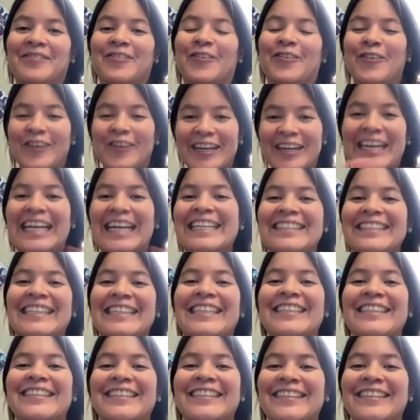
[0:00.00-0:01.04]

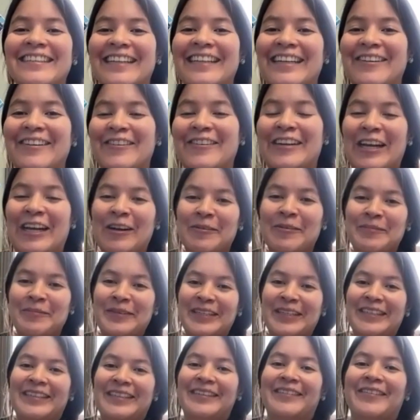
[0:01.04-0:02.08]
organization that are
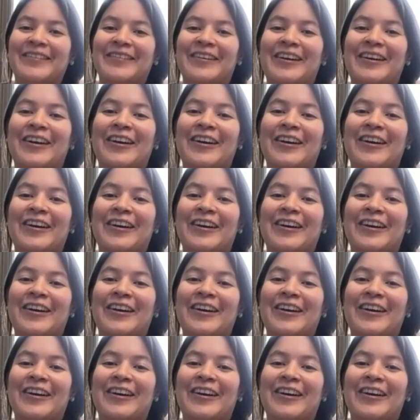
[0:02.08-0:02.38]
helping